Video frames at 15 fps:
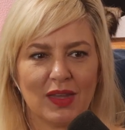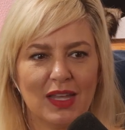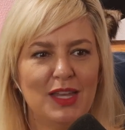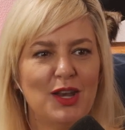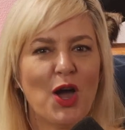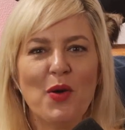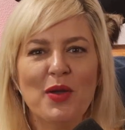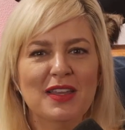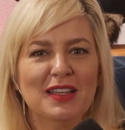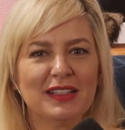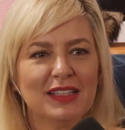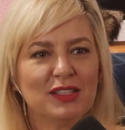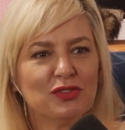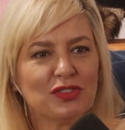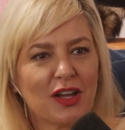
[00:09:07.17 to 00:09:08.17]
You know, and
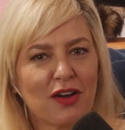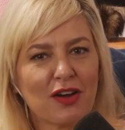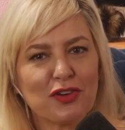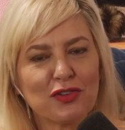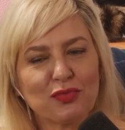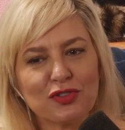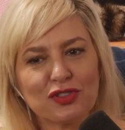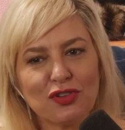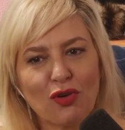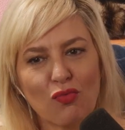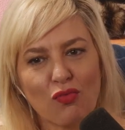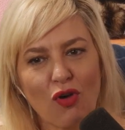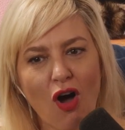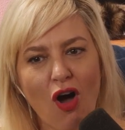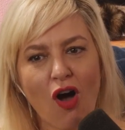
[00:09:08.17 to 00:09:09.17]
those characters were
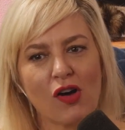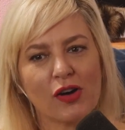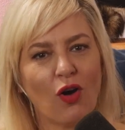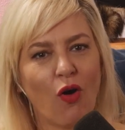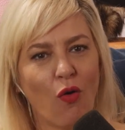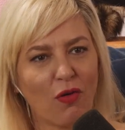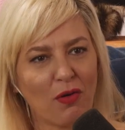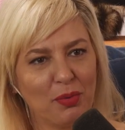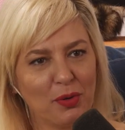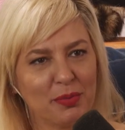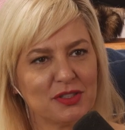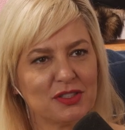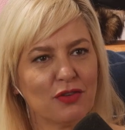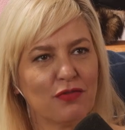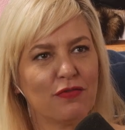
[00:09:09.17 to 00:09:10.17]
so wrong and horrible,
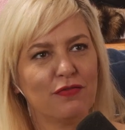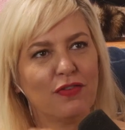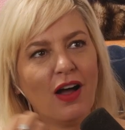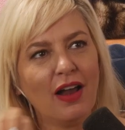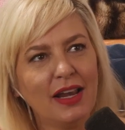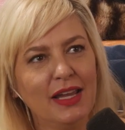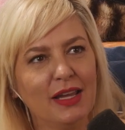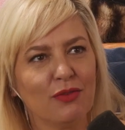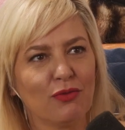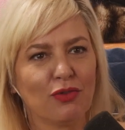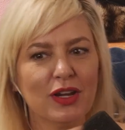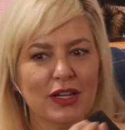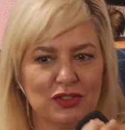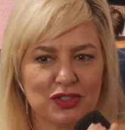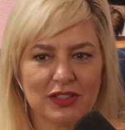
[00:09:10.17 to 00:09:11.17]
but so funny and
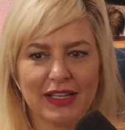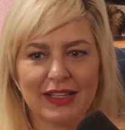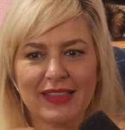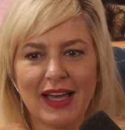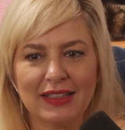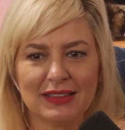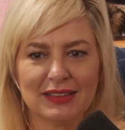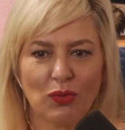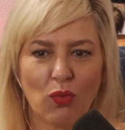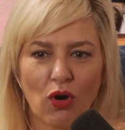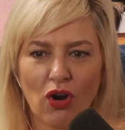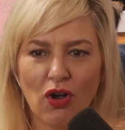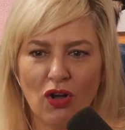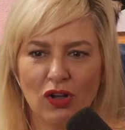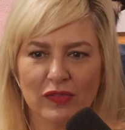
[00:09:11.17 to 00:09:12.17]
rich. And like, that's the
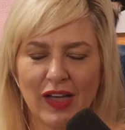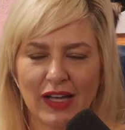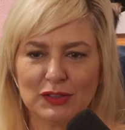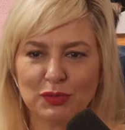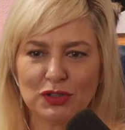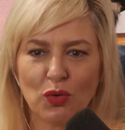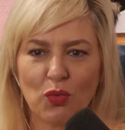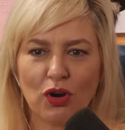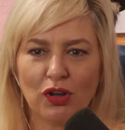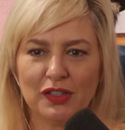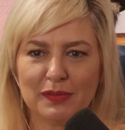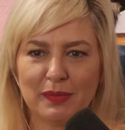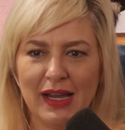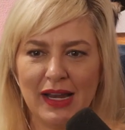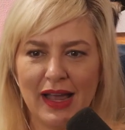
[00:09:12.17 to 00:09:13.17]
world. That's what the world
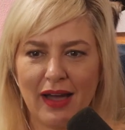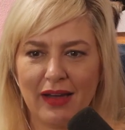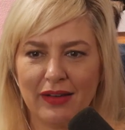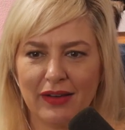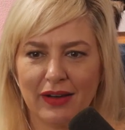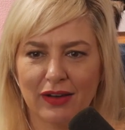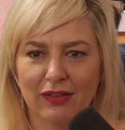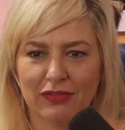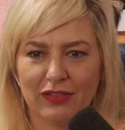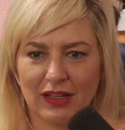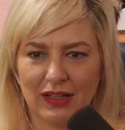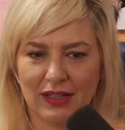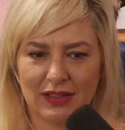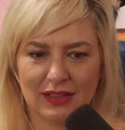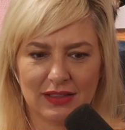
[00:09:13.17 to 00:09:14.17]
is made out of.
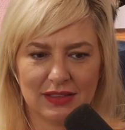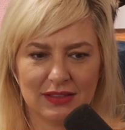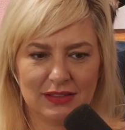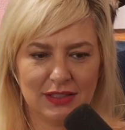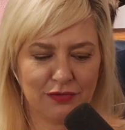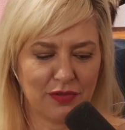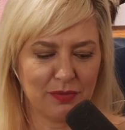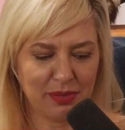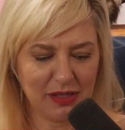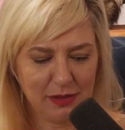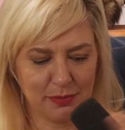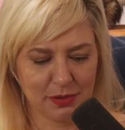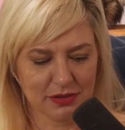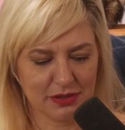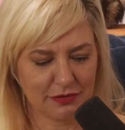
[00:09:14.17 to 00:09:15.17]
Different
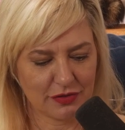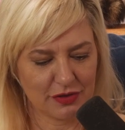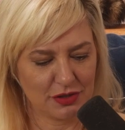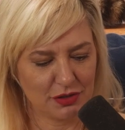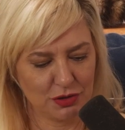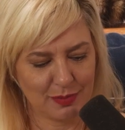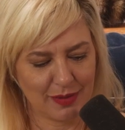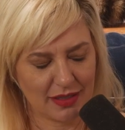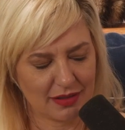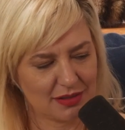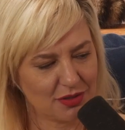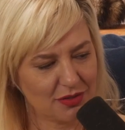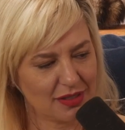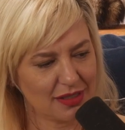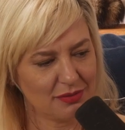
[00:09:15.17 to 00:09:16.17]
people, different douchebags.
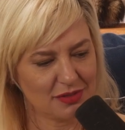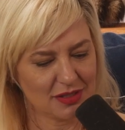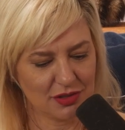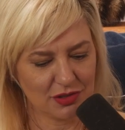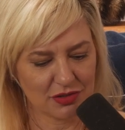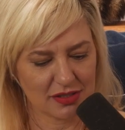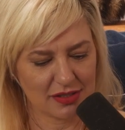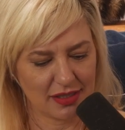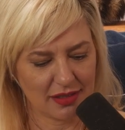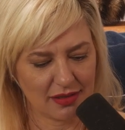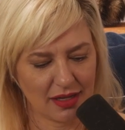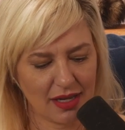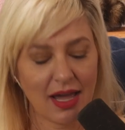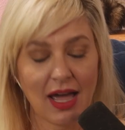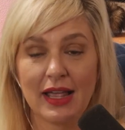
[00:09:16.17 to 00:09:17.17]
So it was interesting.
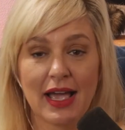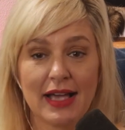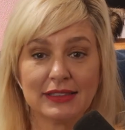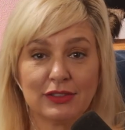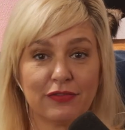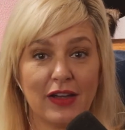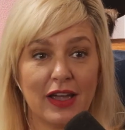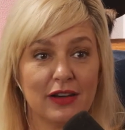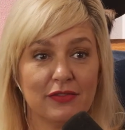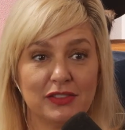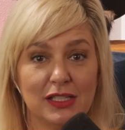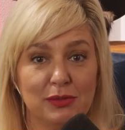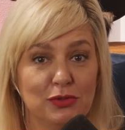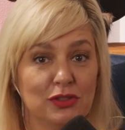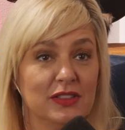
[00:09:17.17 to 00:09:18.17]
I as a fan of
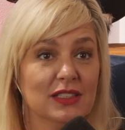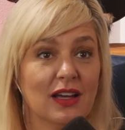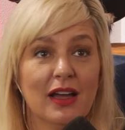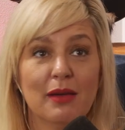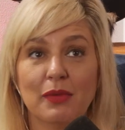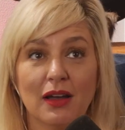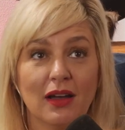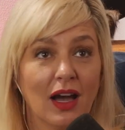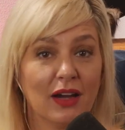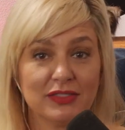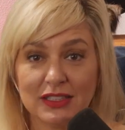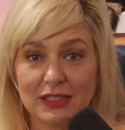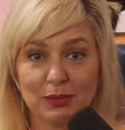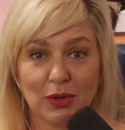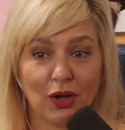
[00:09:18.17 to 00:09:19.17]
teen movies, I've
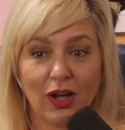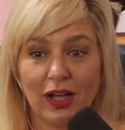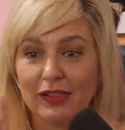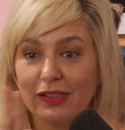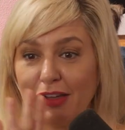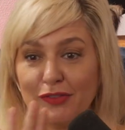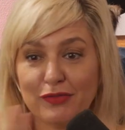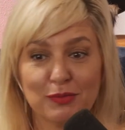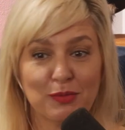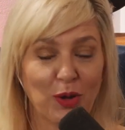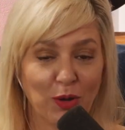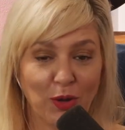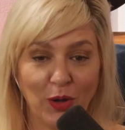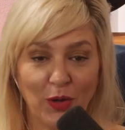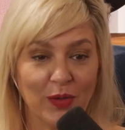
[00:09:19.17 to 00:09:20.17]
seen them all. I love them
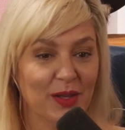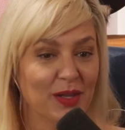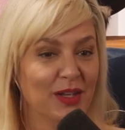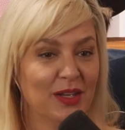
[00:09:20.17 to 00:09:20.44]
all.